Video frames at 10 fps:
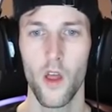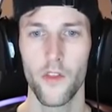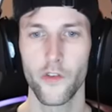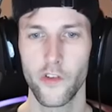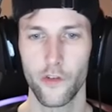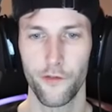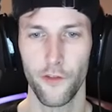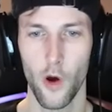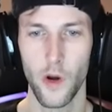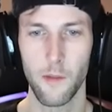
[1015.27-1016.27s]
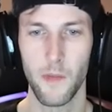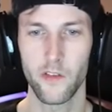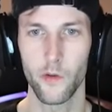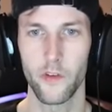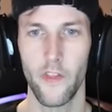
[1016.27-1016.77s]
There's just floating
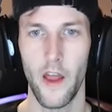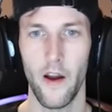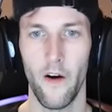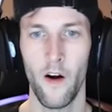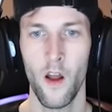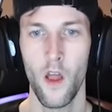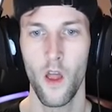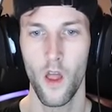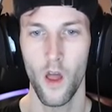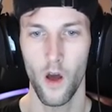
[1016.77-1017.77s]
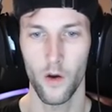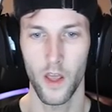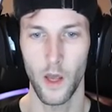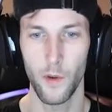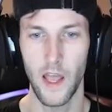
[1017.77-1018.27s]
missiles in the air.
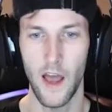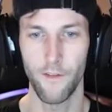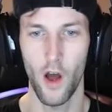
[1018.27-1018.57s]
Okay, we have,